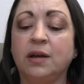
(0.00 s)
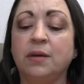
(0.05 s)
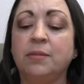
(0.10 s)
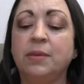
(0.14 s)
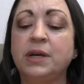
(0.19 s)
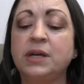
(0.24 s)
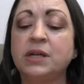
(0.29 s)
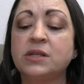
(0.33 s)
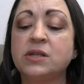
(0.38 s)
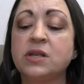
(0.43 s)

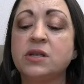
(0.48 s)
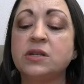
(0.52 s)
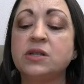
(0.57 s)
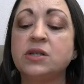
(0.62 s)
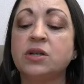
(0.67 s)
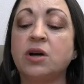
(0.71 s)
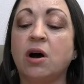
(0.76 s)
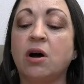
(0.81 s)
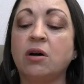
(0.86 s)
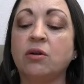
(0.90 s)
Because of the
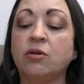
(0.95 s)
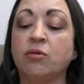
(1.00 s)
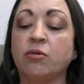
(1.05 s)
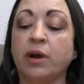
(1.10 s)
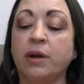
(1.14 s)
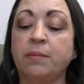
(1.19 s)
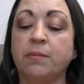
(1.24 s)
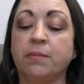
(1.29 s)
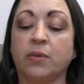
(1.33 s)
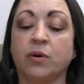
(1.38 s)
tall
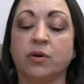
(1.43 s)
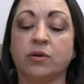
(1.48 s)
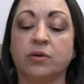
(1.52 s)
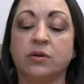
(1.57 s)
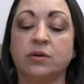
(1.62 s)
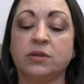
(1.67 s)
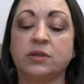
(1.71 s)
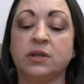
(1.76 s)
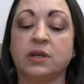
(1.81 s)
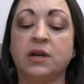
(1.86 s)
crepe
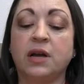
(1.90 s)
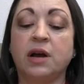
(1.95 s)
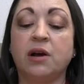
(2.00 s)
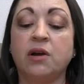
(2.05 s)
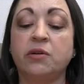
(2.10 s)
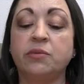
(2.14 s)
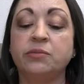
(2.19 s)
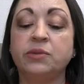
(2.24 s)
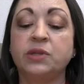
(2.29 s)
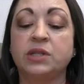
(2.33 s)
myrtles and
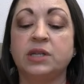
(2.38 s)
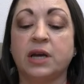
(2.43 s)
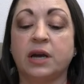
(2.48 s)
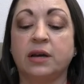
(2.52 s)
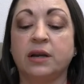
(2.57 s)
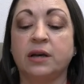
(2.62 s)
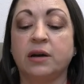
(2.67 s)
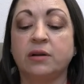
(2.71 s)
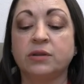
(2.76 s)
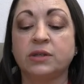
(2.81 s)
elms
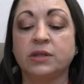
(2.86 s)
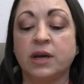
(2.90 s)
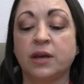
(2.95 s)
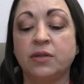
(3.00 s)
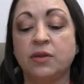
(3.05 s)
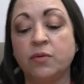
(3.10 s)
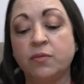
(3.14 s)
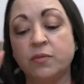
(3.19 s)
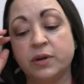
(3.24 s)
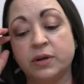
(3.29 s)
standing outside
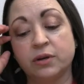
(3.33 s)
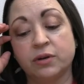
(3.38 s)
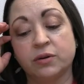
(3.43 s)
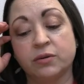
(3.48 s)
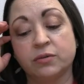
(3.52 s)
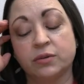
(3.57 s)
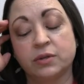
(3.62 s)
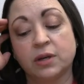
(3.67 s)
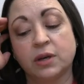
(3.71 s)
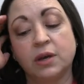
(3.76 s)
the
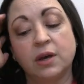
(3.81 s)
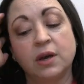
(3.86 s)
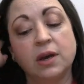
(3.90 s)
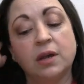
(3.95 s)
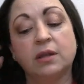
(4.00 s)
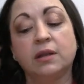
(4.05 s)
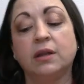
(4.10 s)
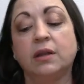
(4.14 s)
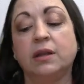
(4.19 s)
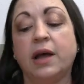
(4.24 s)
windows,
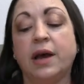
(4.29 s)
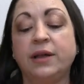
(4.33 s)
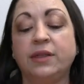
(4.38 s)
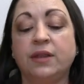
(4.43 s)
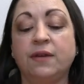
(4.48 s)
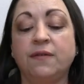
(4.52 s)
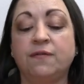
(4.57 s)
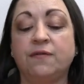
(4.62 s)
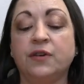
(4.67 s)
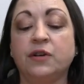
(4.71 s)
the light
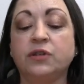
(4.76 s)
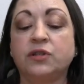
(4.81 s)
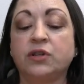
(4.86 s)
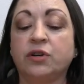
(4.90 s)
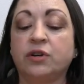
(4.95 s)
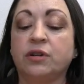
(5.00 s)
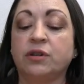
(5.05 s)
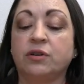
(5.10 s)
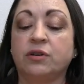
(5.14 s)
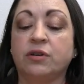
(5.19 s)
that
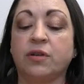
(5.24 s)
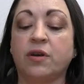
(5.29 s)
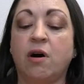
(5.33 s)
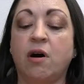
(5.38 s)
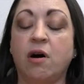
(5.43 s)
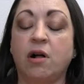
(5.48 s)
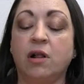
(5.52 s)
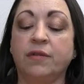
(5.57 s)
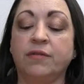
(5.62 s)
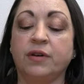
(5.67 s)
filtered into the
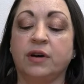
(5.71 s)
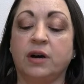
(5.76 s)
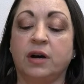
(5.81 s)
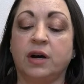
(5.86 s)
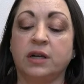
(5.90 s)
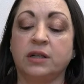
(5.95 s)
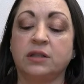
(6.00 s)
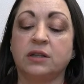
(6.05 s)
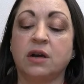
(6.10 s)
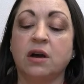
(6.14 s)
Hall of the
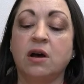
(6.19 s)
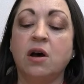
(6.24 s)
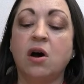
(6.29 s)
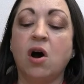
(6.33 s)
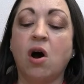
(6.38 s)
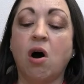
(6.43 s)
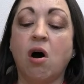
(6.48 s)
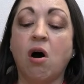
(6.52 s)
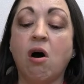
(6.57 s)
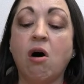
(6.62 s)
Gods
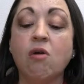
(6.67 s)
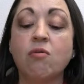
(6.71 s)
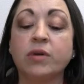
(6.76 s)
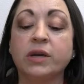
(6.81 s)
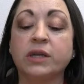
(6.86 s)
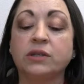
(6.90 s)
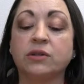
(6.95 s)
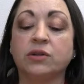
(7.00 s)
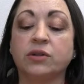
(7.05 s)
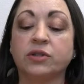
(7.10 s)

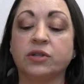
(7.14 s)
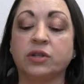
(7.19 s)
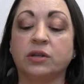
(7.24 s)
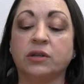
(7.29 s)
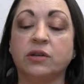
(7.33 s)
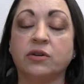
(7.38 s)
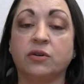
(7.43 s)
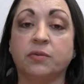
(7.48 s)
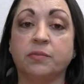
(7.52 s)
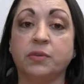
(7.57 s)
always looked a
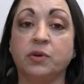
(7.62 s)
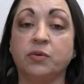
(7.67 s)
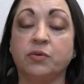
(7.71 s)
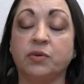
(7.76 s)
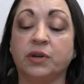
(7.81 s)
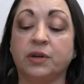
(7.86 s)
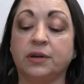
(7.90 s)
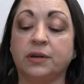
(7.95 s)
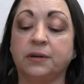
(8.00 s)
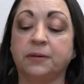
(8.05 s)
little
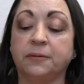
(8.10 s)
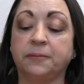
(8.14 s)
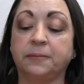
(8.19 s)
muted,